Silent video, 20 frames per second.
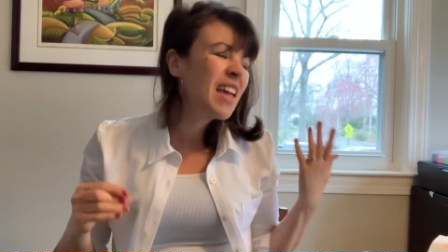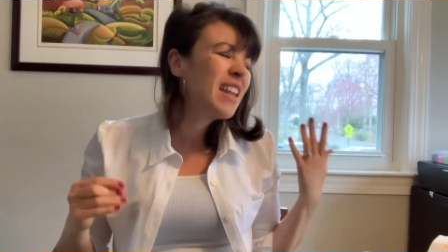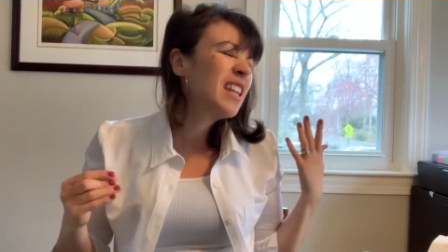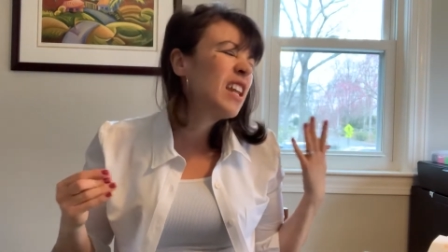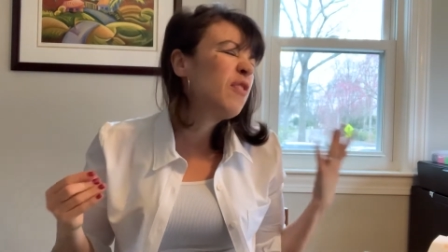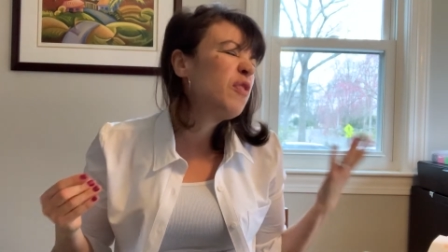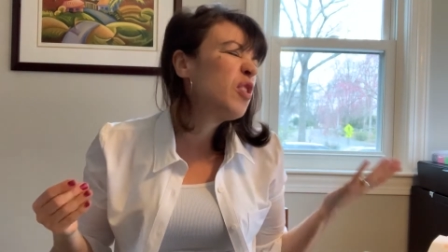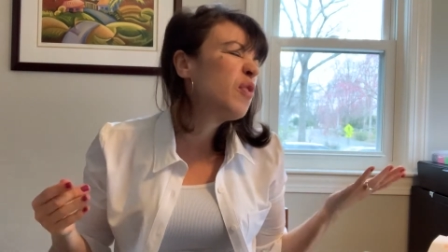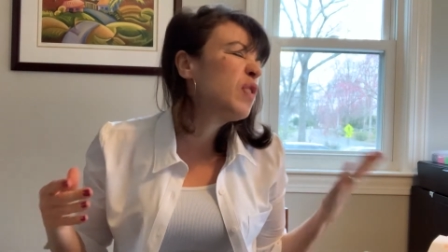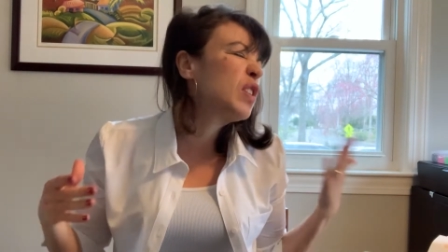Now,
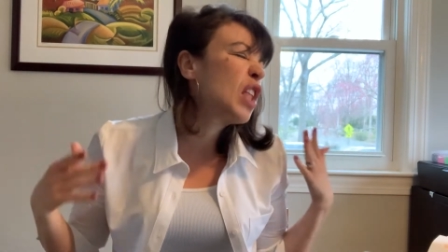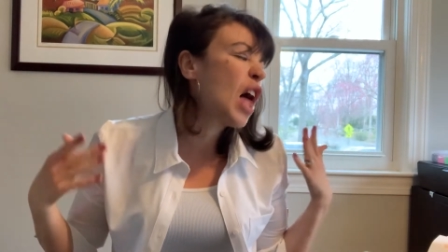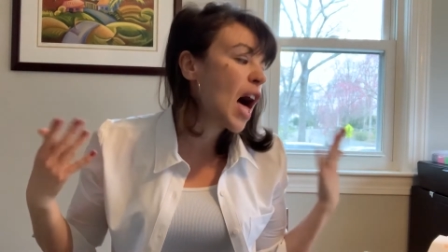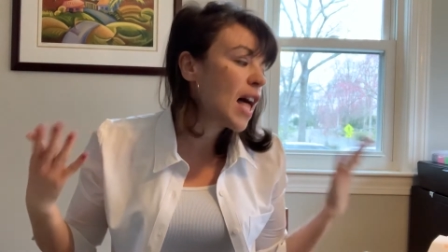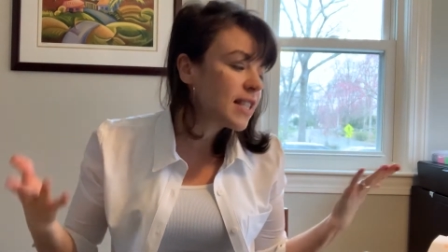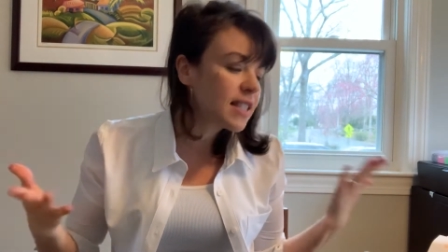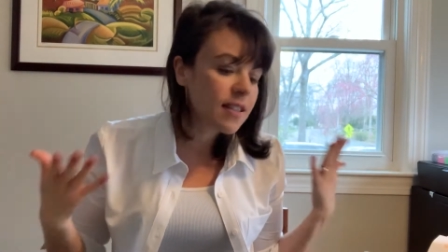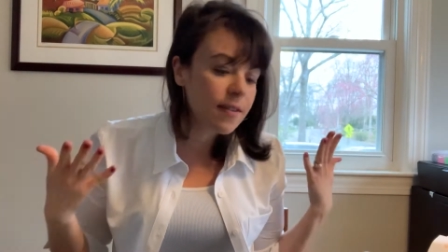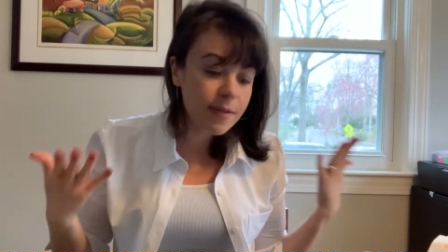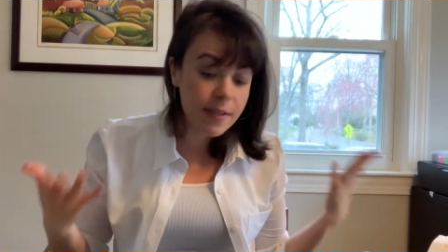if you have
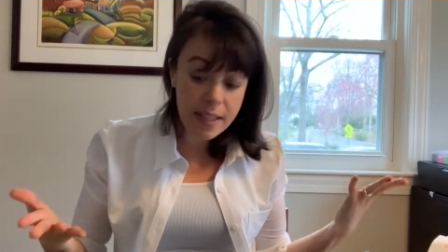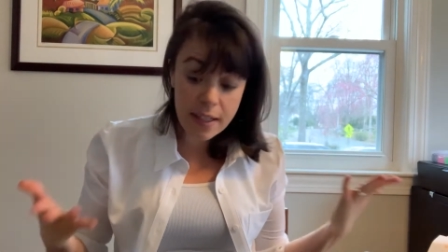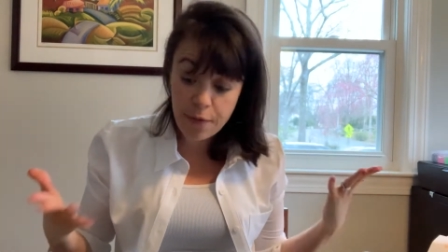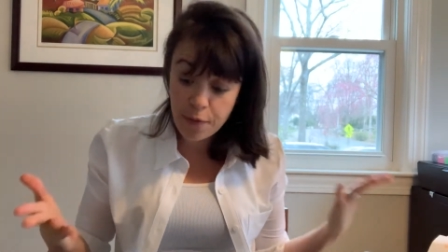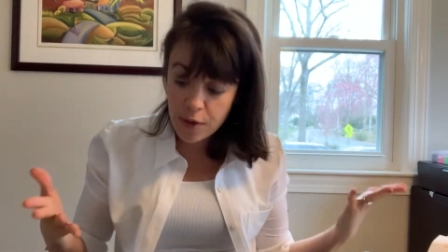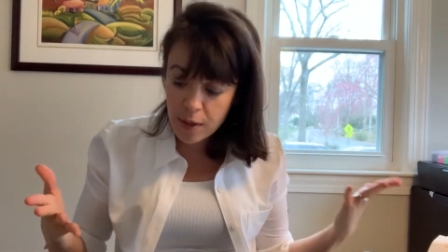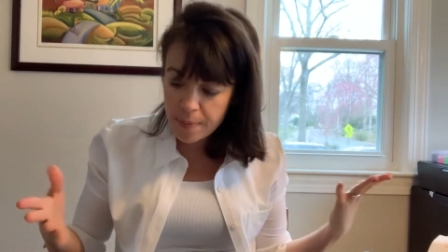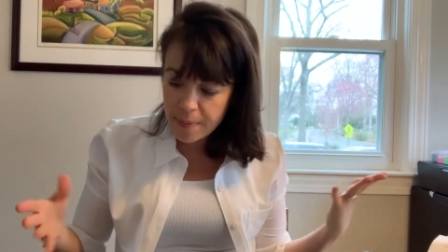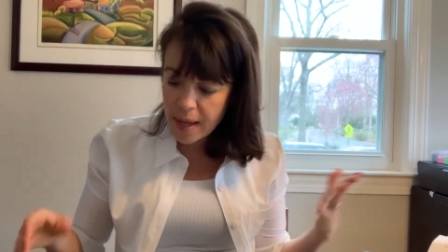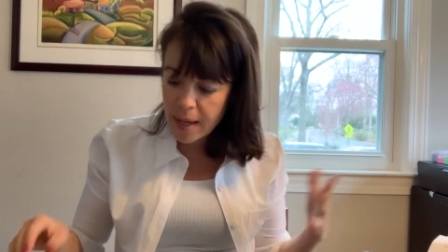lots of
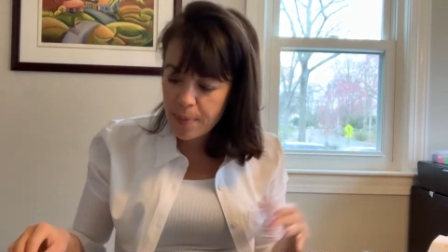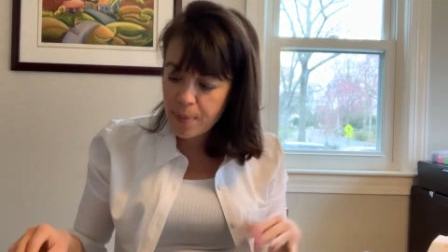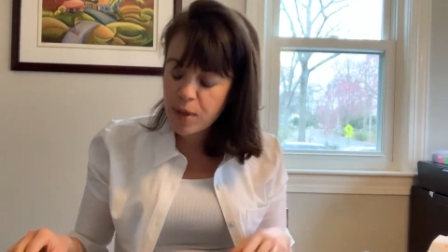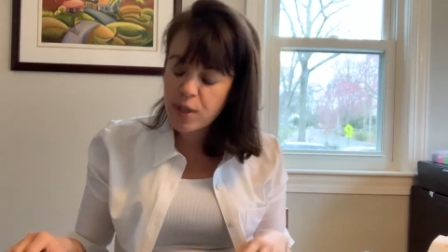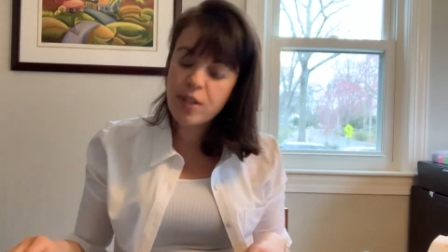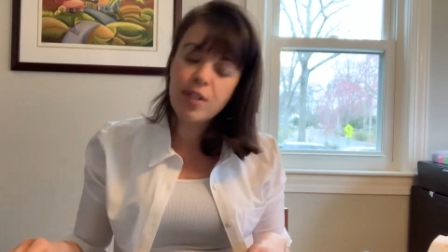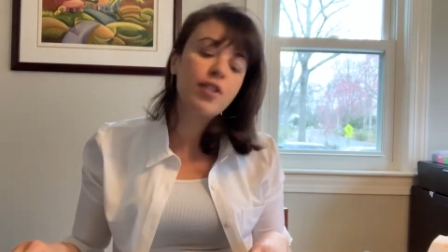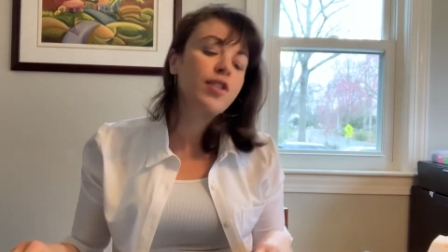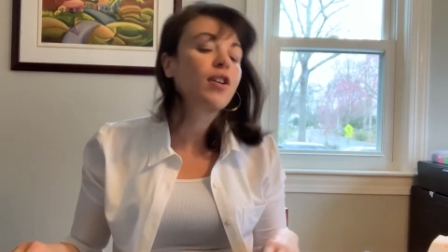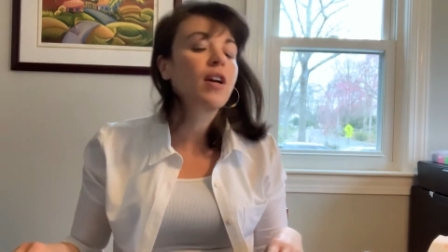different
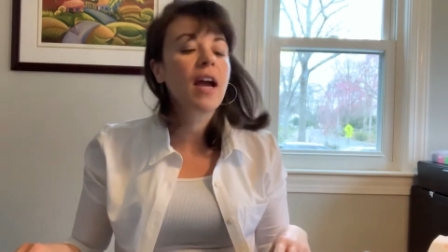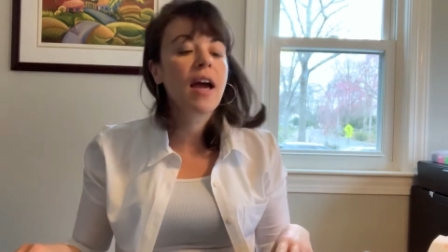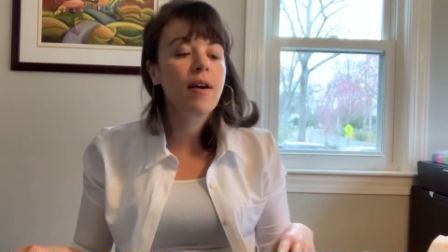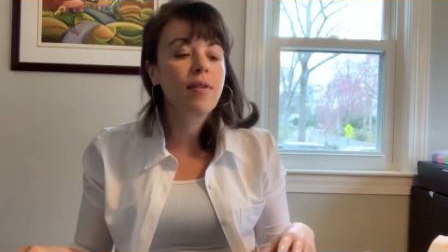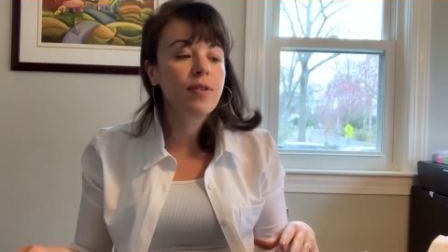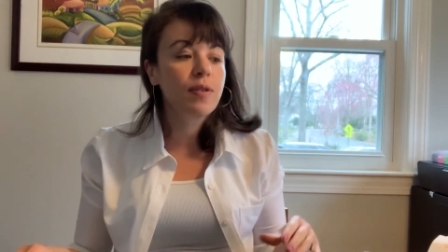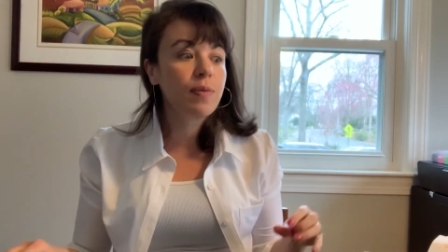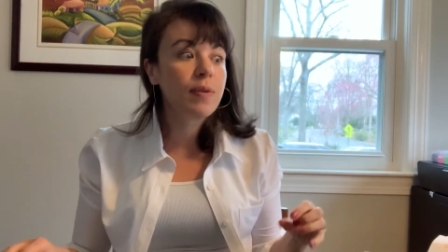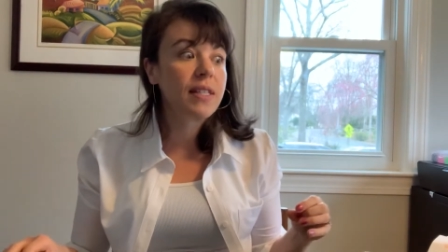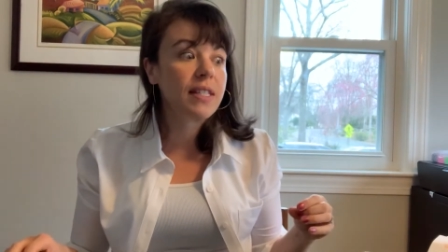papers in your
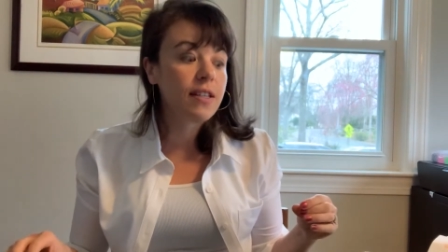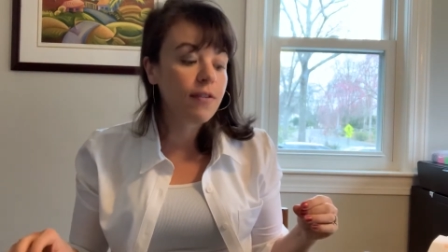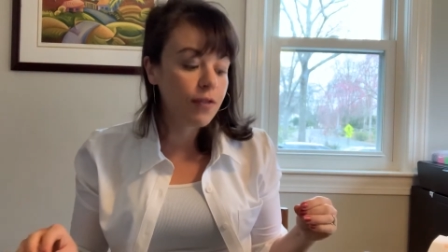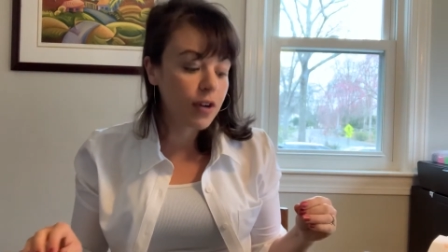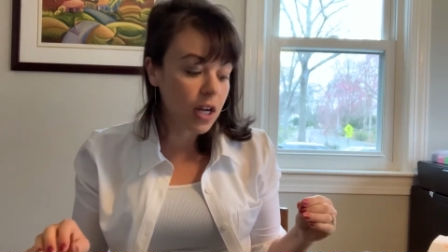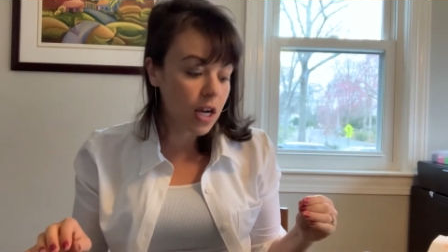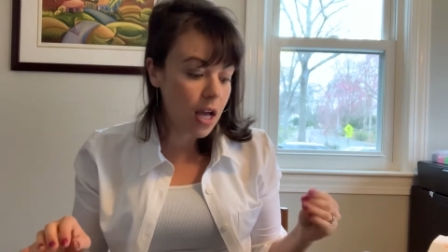house with different